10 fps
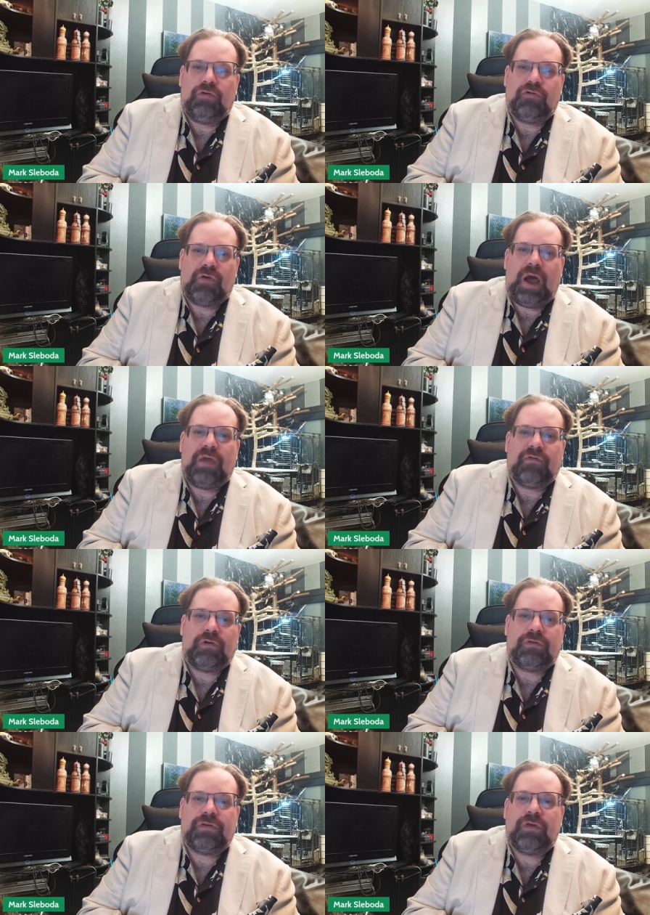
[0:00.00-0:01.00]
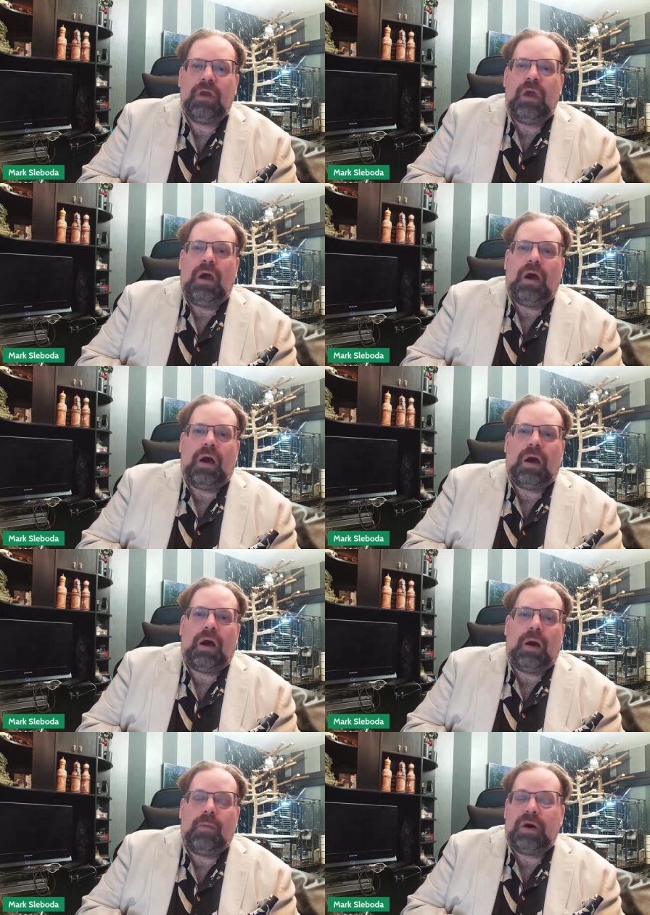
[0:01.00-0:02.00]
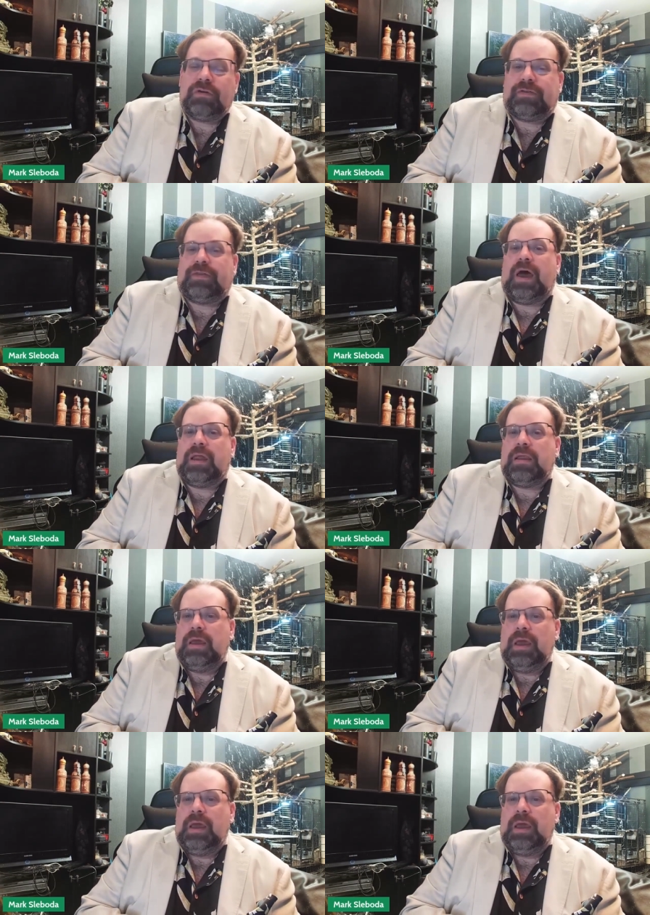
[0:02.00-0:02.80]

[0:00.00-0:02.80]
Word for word: drivers hmm. uh, amongst that.